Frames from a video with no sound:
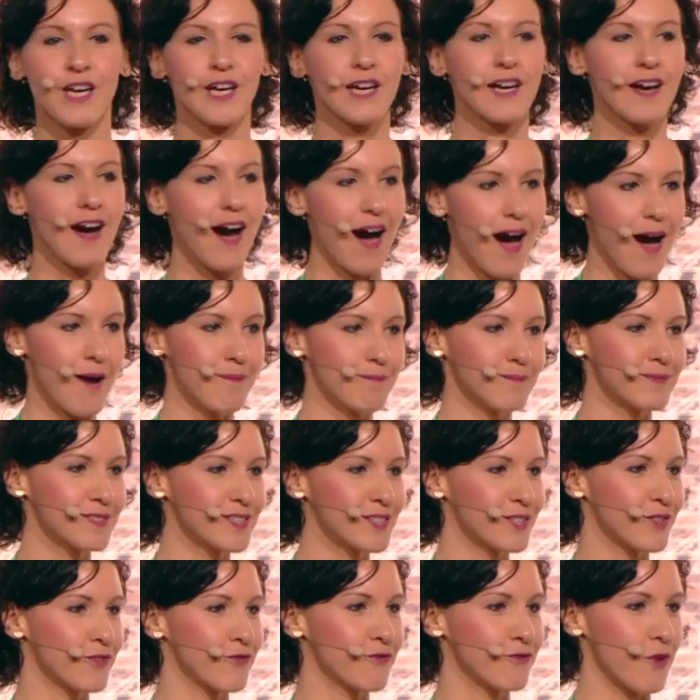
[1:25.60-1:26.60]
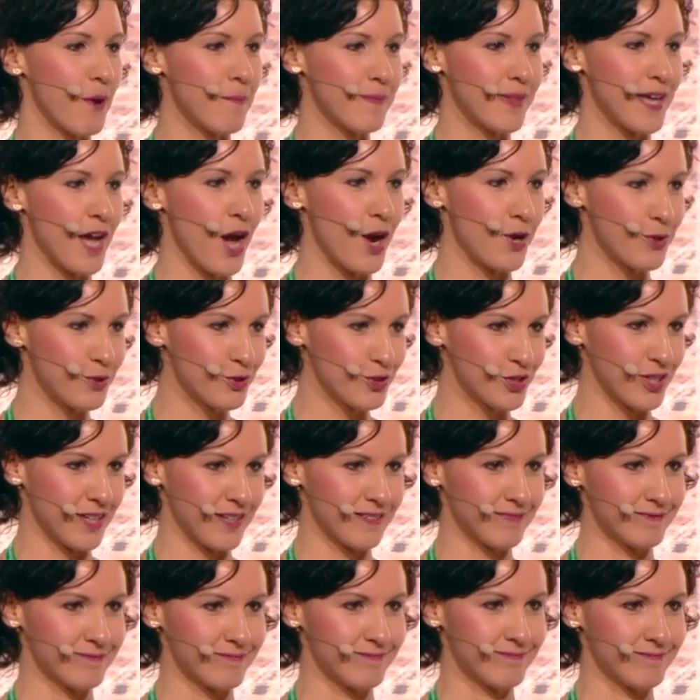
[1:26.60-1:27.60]
comes from the
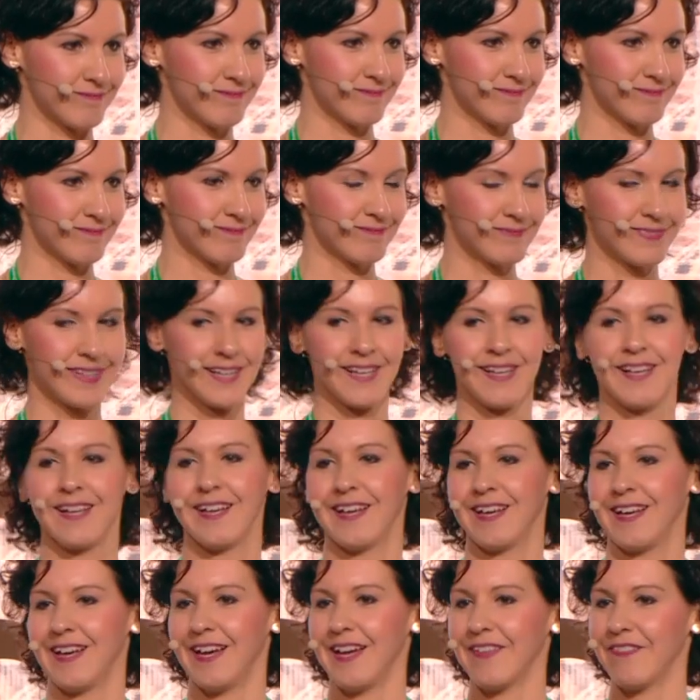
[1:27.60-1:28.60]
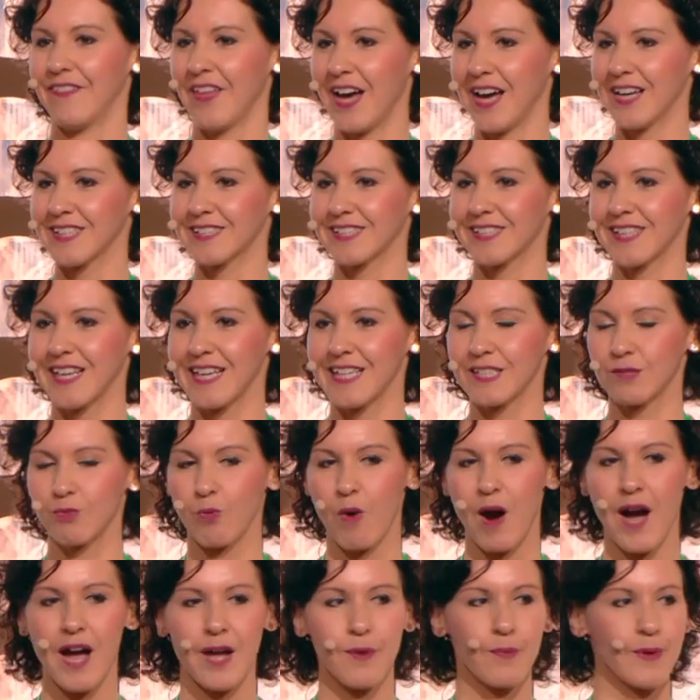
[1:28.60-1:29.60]
ocean. And that is
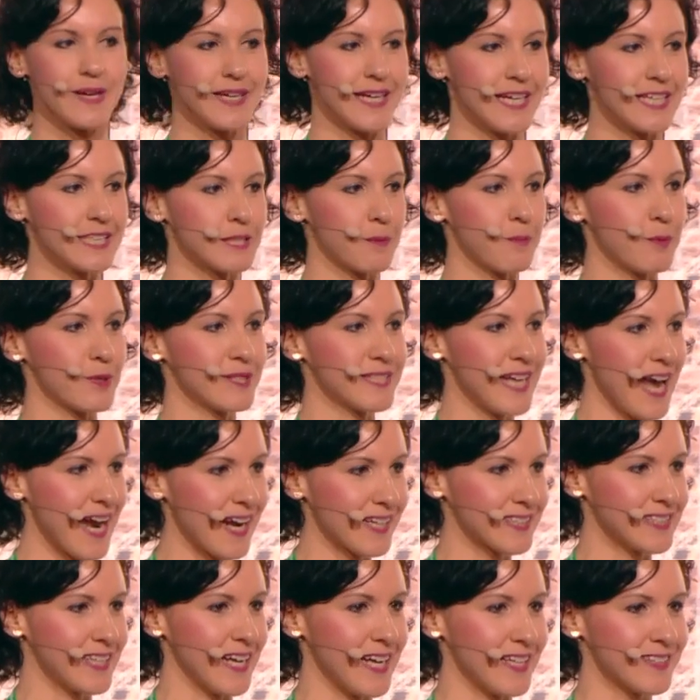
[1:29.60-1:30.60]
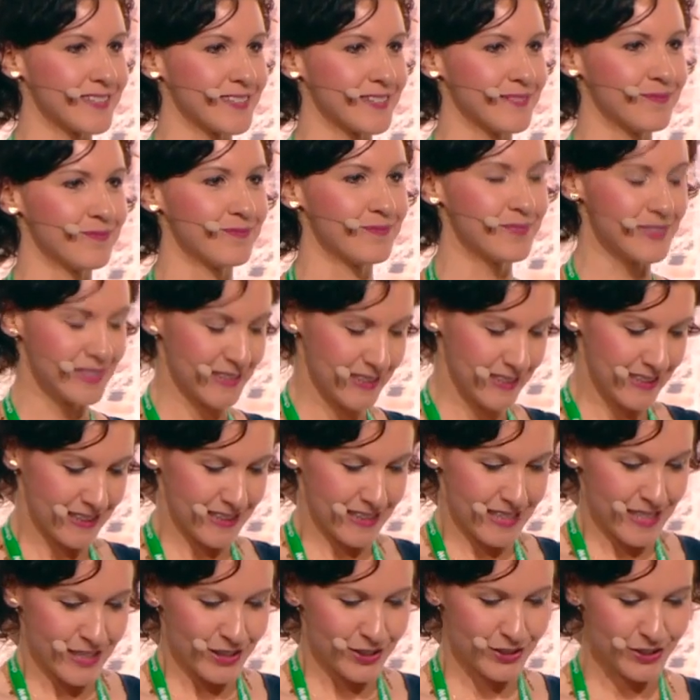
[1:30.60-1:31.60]
why we need to protect it.
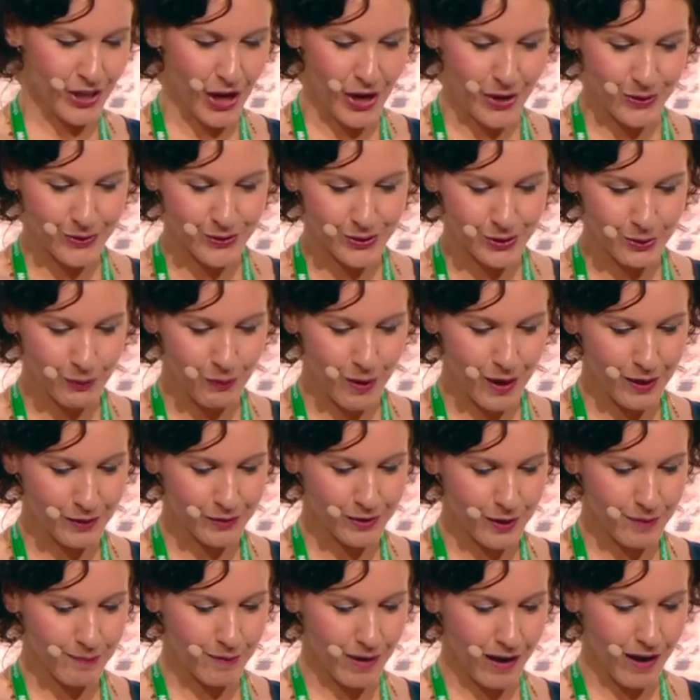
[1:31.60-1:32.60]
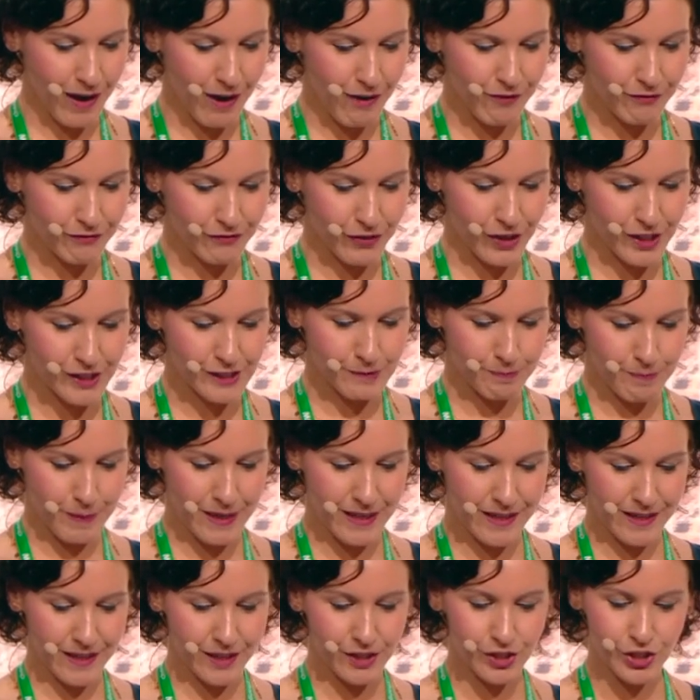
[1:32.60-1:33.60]
So, to welcome our first
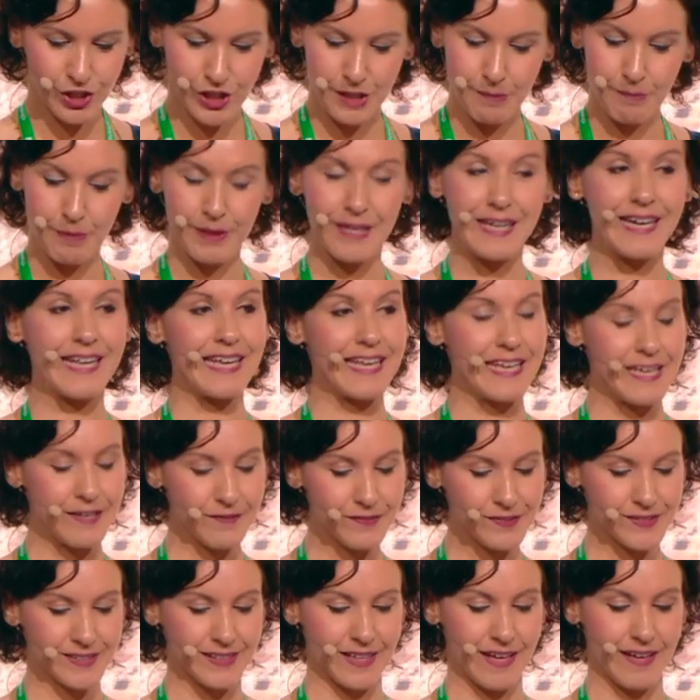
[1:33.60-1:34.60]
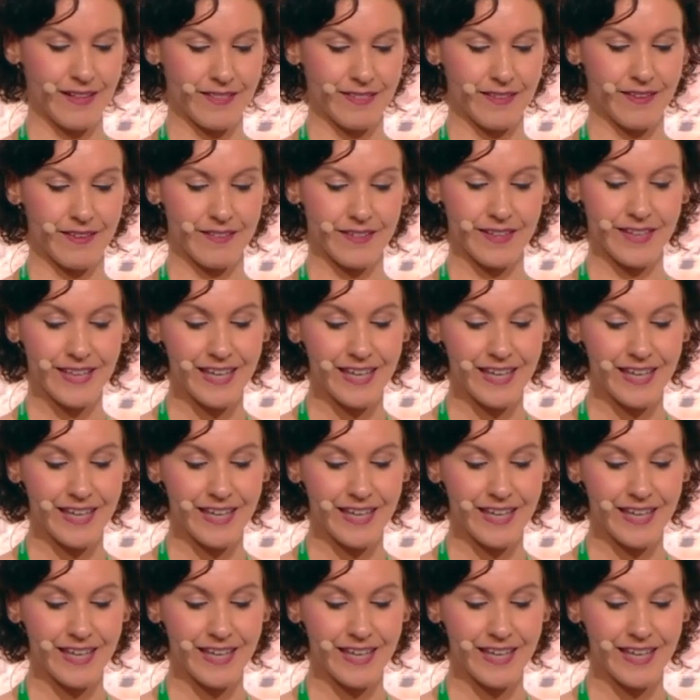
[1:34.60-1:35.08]
speaker, she believes that the